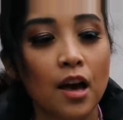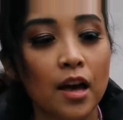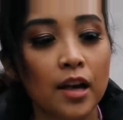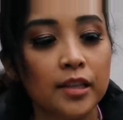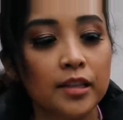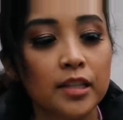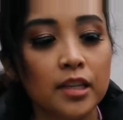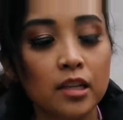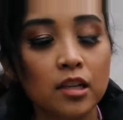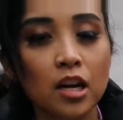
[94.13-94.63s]

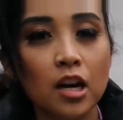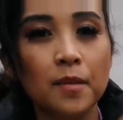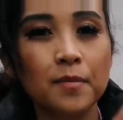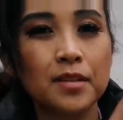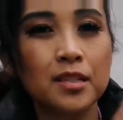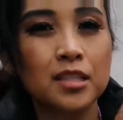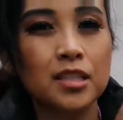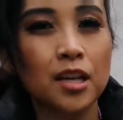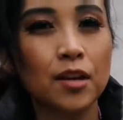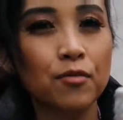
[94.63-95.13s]
it did come
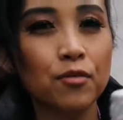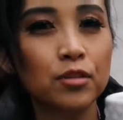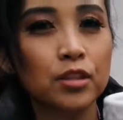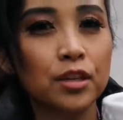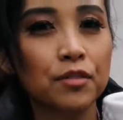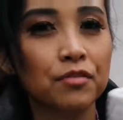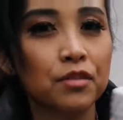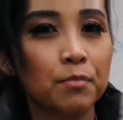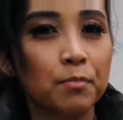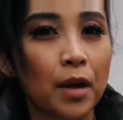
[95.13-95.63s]
in several
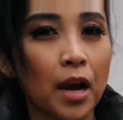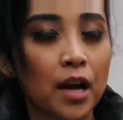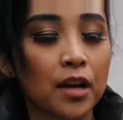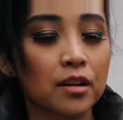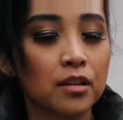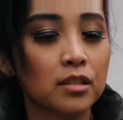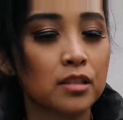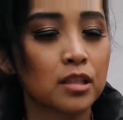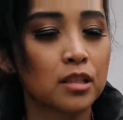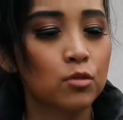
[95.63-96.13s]
different
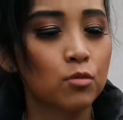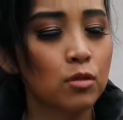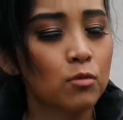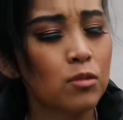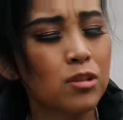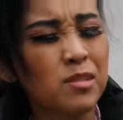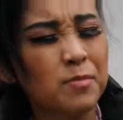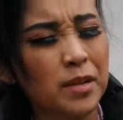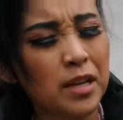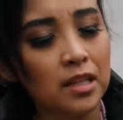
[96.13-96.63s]
patterns. This one
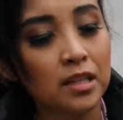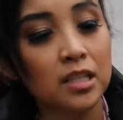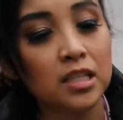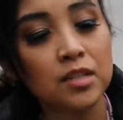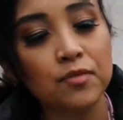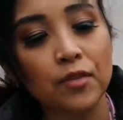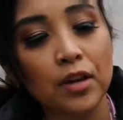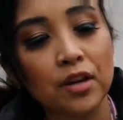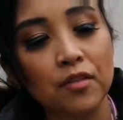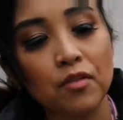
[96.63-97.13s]
was my
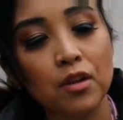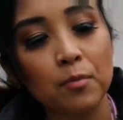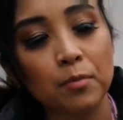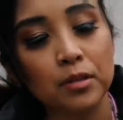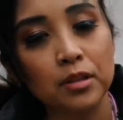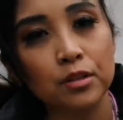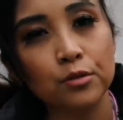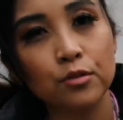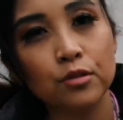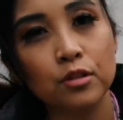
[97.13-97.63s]
least favorite,
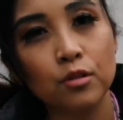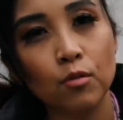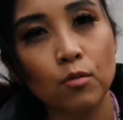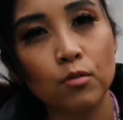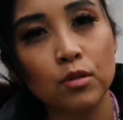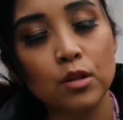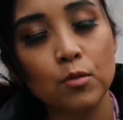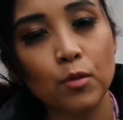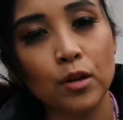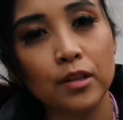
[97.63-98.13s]
but this was the
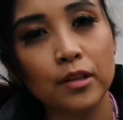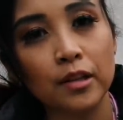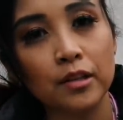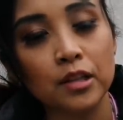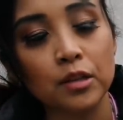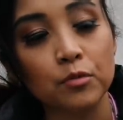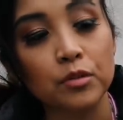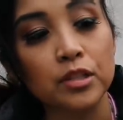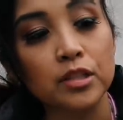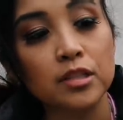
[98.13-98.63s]
only one that
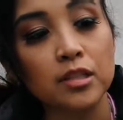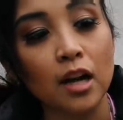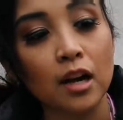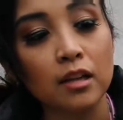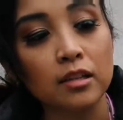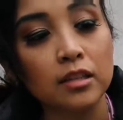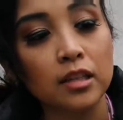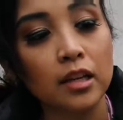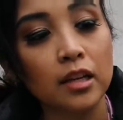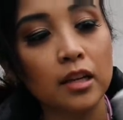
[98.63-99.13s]
they
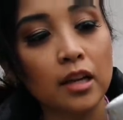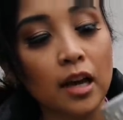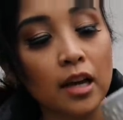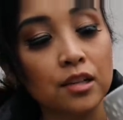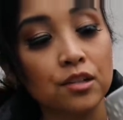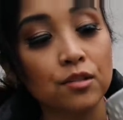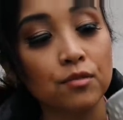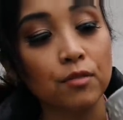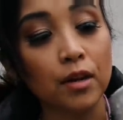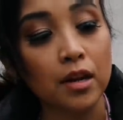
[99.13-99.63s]
restocked in
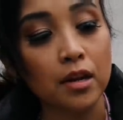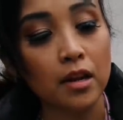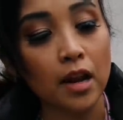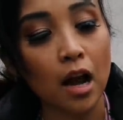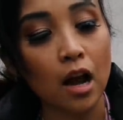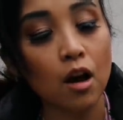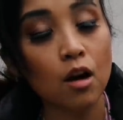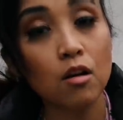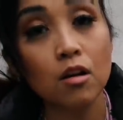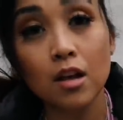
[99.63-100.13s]
as of right
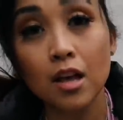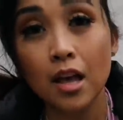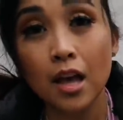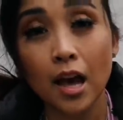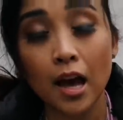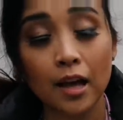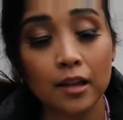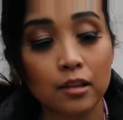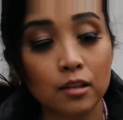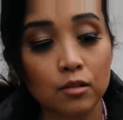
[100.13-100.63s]
now
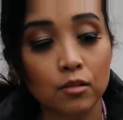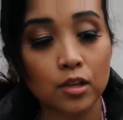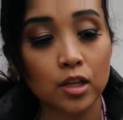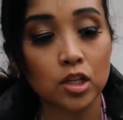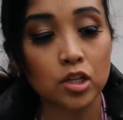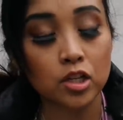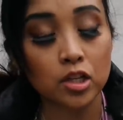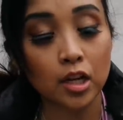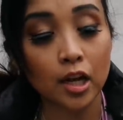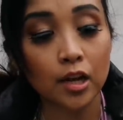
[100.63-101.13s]
at the
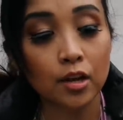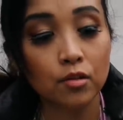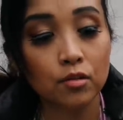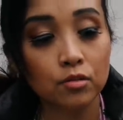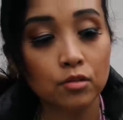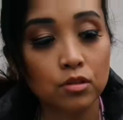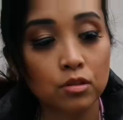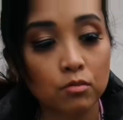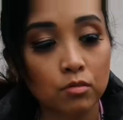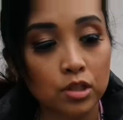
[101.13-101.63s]
location I
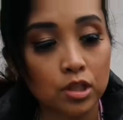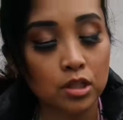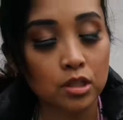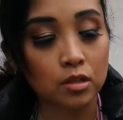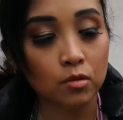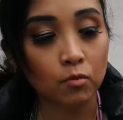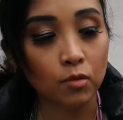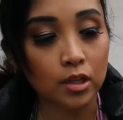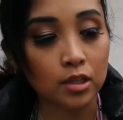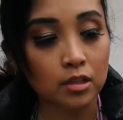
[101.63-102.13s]
go to, which
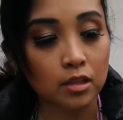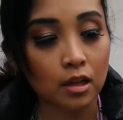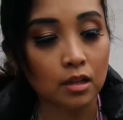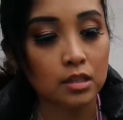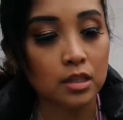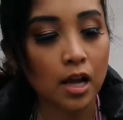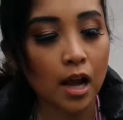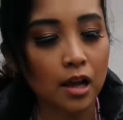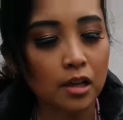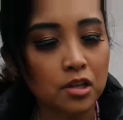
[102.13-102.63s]
is in West
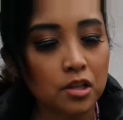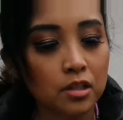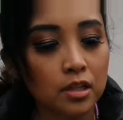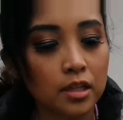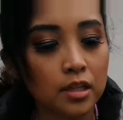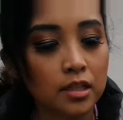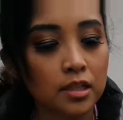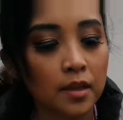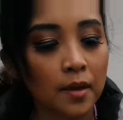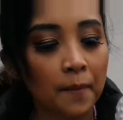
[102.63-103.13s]
Los
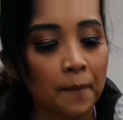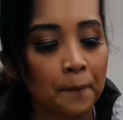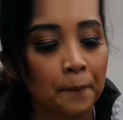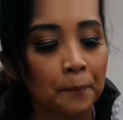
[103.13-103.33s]
Angeles.